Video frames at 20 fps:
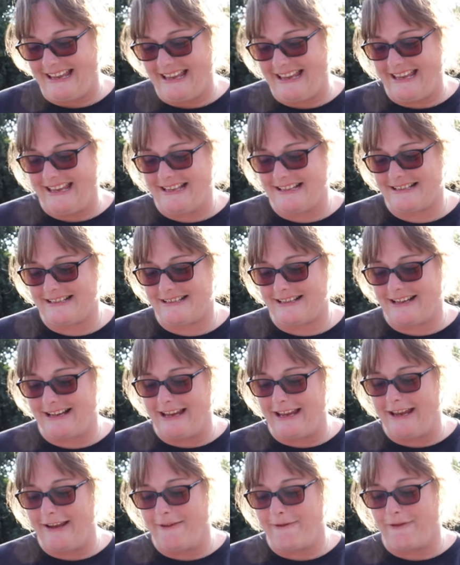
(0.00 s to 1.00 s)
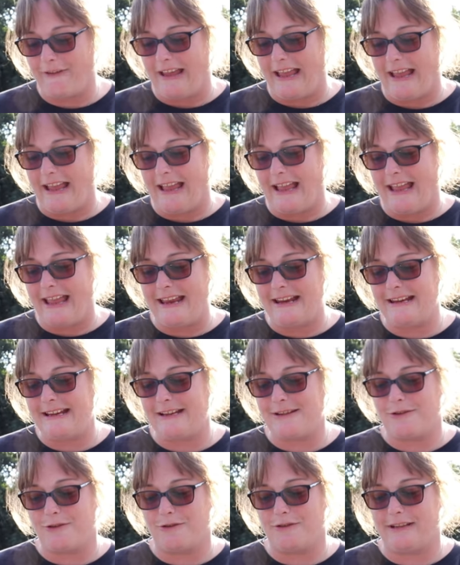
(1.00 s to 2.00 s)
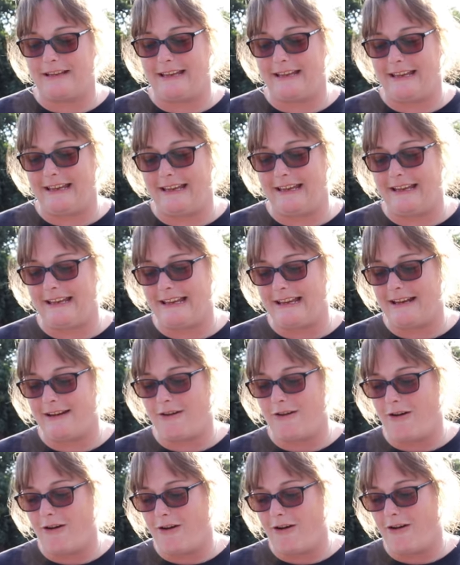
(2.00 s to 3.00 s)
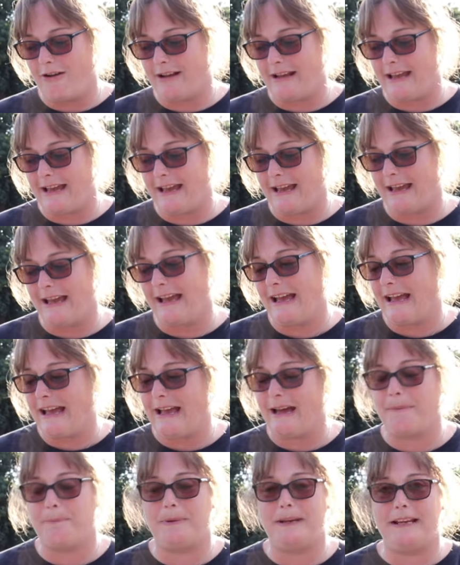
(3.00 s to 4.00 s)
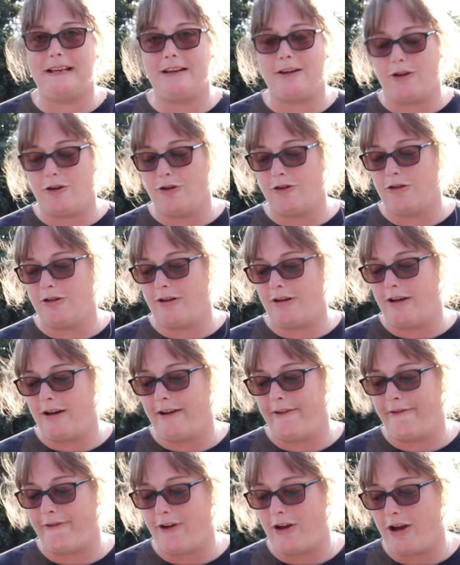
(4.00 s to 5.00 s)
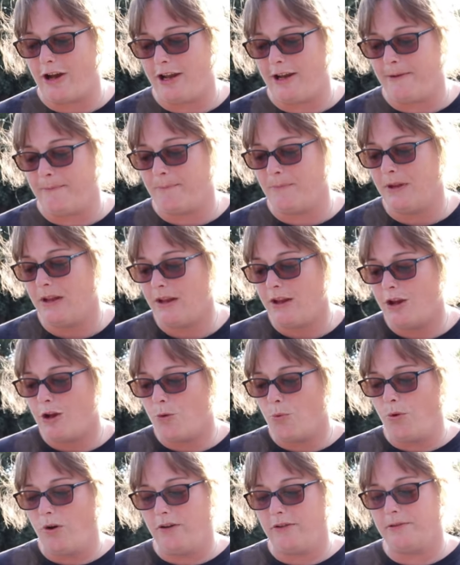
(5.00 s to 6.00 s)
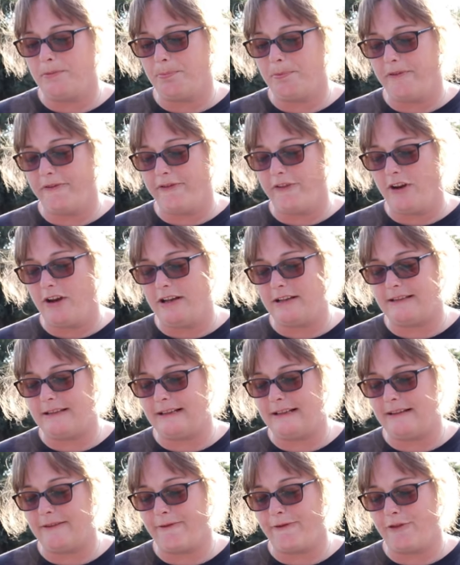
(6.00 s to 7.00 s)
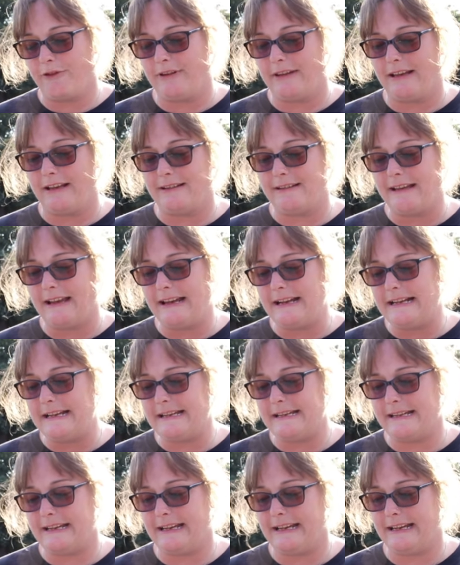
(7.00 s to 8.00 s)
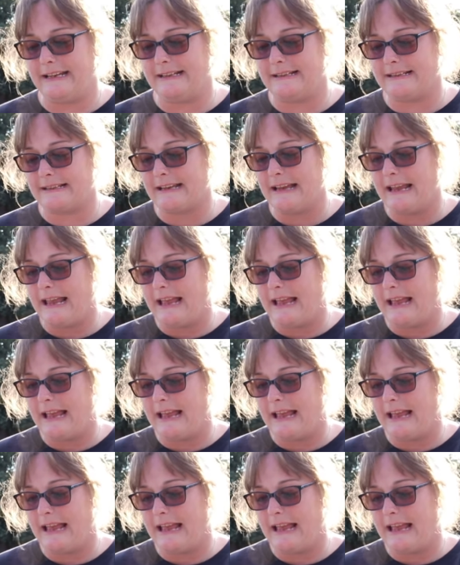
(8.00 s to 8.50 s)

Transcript: is to give any donkey in our care a happy long life home whilst providing for their daily needs